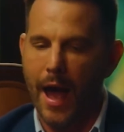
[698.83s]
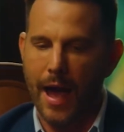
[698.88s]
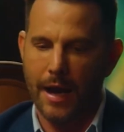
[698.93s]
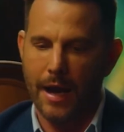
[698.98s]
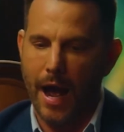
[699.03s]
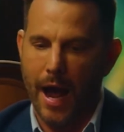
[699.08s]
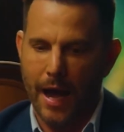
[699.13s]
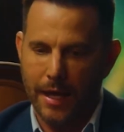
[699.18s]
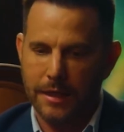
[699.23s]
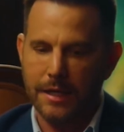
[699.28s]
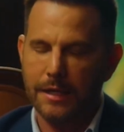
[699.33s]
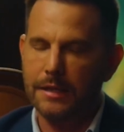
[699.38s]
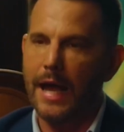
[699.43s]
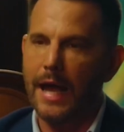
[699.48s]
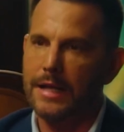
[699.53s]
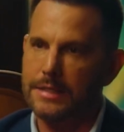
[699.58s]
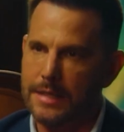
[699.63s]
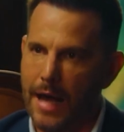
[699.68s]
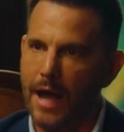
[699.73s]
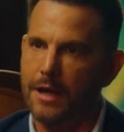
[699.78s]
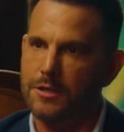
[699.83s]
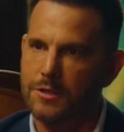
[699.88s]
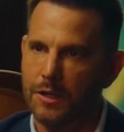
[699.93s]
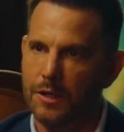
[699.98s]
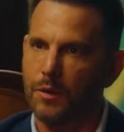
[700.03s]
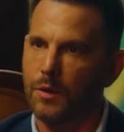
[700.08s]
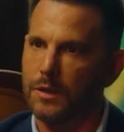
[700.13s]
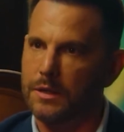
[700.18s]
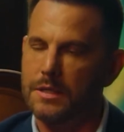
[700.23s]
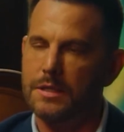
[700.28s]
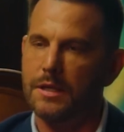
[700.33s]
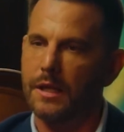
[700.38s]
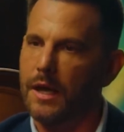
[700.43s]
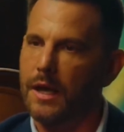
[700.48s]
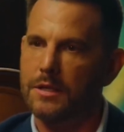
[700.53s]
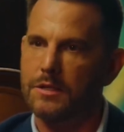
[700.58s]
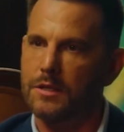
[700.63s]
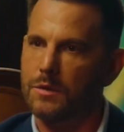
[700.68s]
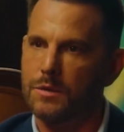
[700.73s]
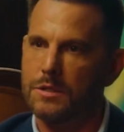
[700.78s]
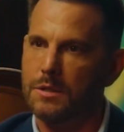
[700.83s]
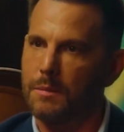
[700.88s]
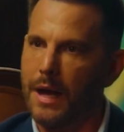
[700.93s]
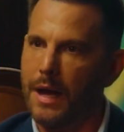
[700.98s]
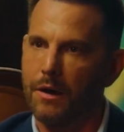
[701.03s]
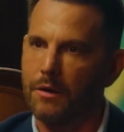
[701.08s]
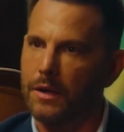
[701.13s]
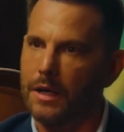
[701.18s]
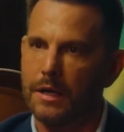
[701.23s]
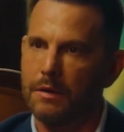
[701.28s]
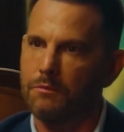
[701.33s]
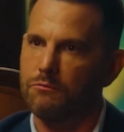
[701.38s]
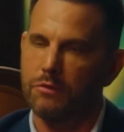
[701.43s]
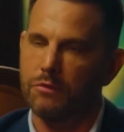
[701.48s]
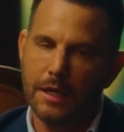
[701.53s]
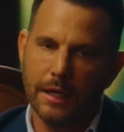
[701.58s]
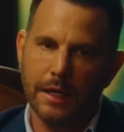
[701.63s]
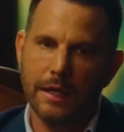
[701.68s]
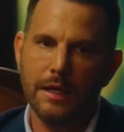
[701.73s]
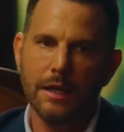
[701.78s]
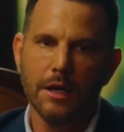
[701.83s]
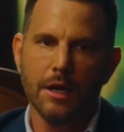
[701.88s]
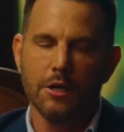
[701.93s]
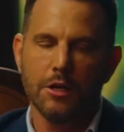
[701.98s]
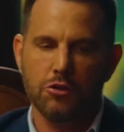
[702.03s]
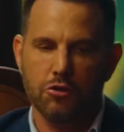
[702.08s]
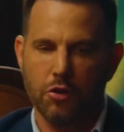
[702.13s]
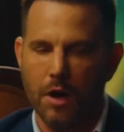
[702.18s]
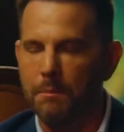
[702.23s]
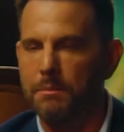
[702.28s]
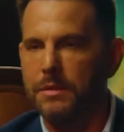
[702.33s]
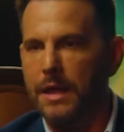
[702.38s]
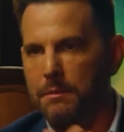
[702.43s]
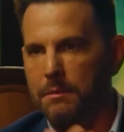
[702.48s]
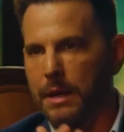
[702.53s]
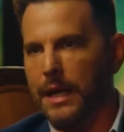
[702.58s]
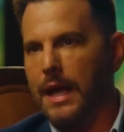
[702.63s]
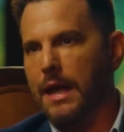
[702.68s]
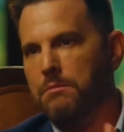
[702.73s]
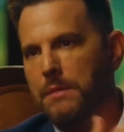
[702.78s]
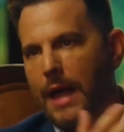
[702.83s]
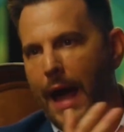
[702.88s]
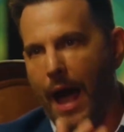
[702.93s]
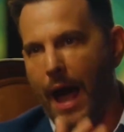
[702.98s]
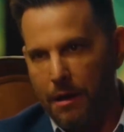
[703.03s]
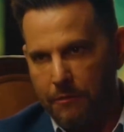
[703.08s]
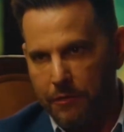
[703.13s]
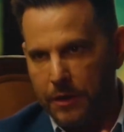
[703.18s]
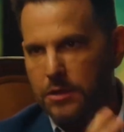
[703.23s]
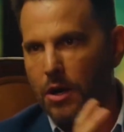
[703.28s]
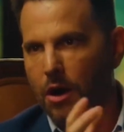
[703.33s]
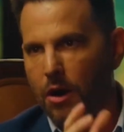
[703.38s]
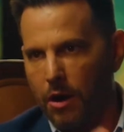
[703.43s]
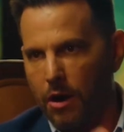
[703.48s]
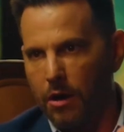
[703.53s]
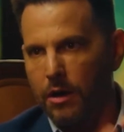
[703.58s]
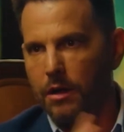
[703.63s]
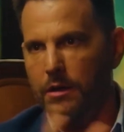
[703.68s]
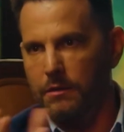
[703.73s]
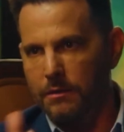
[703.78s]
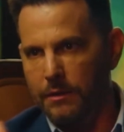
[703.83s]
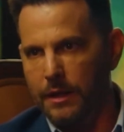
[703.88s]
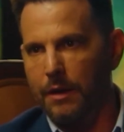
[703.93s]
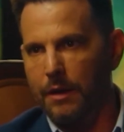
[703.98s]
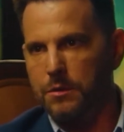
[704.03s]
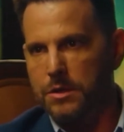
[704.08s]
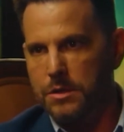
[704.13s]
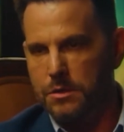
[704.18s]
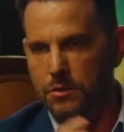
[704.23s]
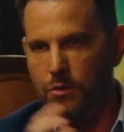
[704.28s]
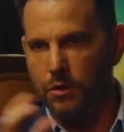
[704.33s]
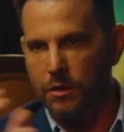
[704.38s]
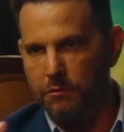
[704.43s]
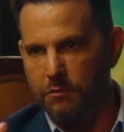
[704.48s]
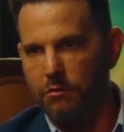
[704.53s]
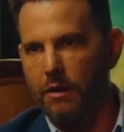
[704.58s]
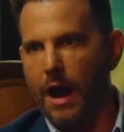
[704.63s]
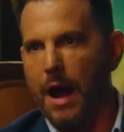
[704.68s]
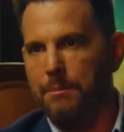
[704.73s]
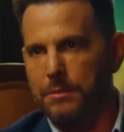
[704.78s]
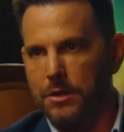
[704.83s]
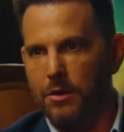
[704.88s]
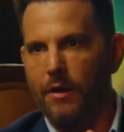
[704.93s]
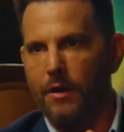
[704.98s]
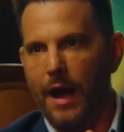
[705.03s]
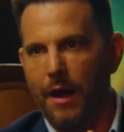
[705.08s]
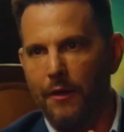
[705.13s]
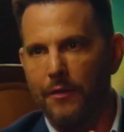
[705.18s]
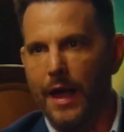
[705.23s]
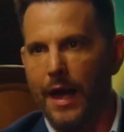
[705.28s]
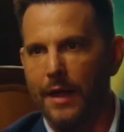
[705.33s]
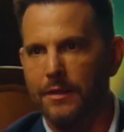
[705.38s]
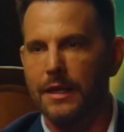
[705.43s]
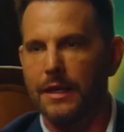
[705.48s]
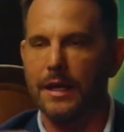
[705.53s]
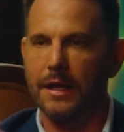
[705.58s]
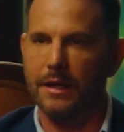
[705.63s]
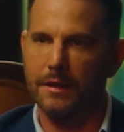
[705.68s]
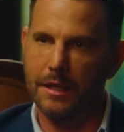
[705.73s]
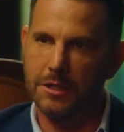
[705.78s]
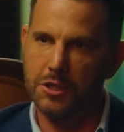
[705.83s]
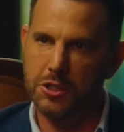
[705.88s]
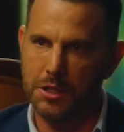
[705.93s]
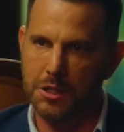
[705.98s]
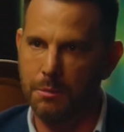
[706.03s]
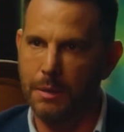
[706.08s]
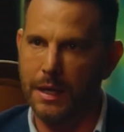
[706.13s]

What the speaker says: And I think that's actually what this election was about. It really, Trump then became the avatar that was sort of wrapped around that thing. And then